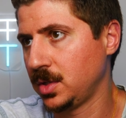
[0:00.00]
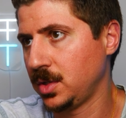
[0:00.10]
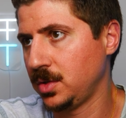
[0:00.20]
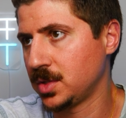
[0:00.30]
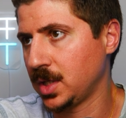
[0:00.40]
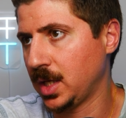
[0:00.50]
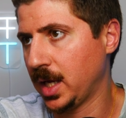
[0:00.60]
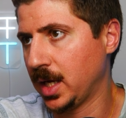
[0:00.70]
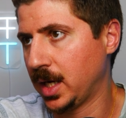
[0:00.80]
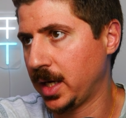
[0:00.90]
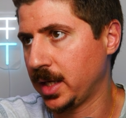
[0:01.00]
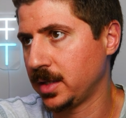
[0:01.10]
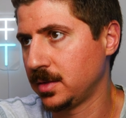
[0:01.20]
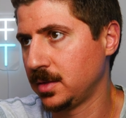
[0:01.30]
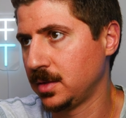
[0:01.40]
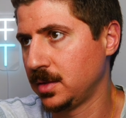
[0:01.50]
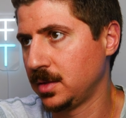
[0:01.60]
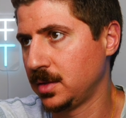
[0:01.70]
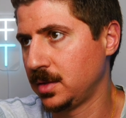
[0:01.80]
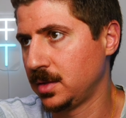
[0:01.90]
using AI.
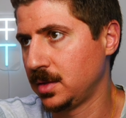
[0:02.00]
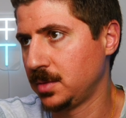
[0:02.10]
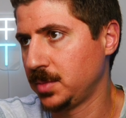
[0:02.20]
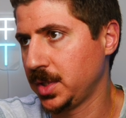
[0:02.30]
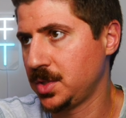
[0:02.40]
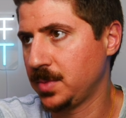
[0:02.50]
Please